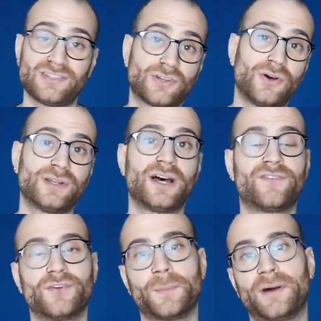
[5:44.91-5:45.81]
He's got an eye
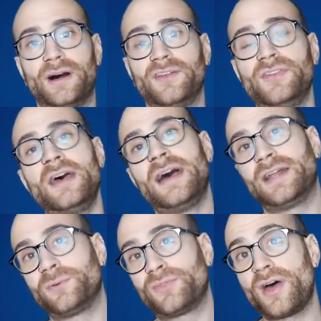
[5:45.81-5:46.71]
for a pass.
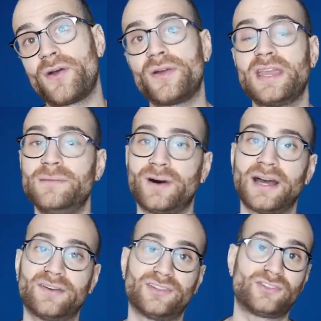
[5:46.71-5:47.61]
And although he might
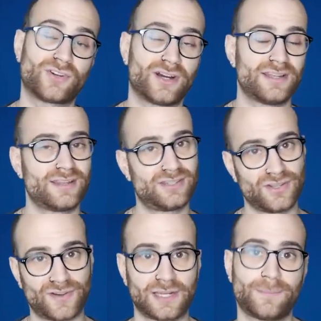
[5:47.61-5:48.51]
have to try and
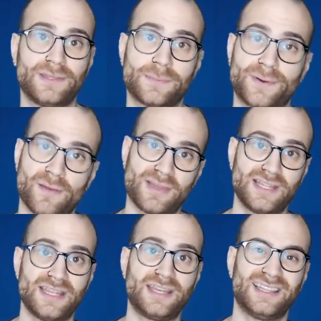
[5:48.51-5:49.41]
develop in the Premier
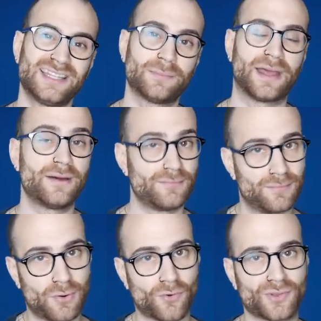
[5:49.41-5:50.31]
League a little bit,
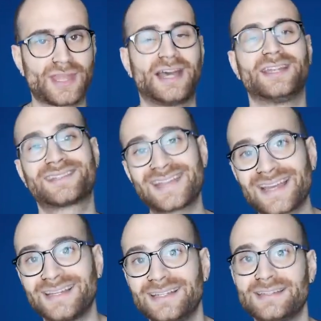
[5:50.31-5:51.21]
more on that in a
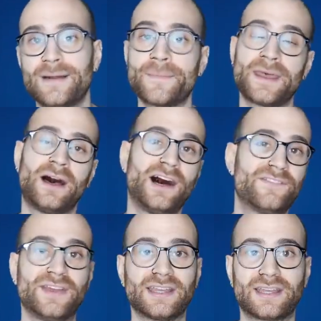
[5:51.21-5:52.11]
second, I
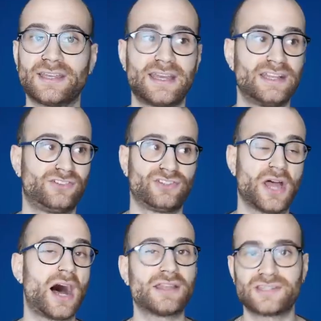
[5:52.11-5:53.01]
think it's
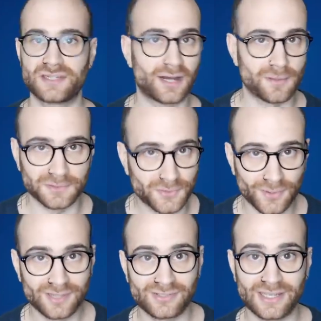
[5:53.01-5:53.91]
just undeniable
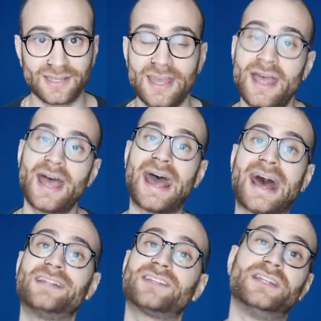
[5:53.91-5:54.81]
quality
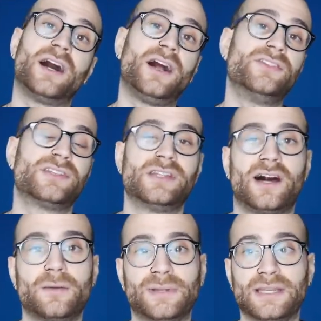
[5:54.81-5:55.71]
at an
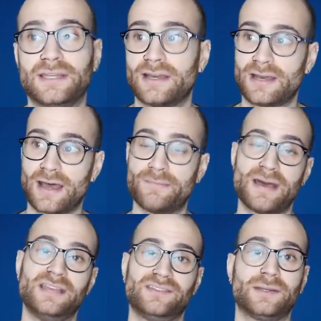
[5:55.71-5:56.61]
undeniably
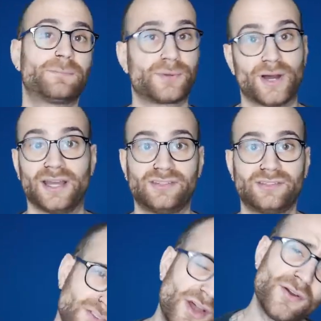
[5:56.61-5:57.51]
amazing
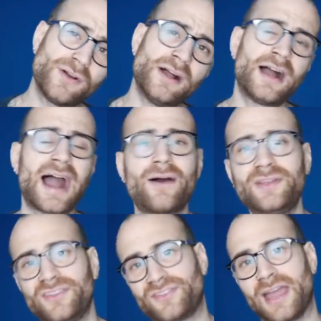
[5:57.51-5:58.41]
price. So how
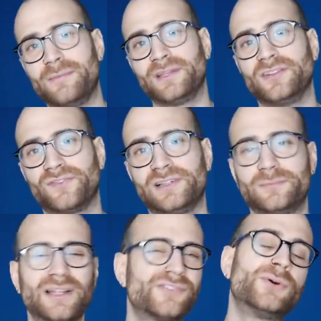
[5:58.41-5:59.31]
is this game going to
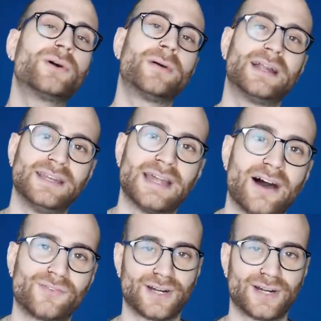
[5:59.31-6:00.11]
develop? Let's talk about it now.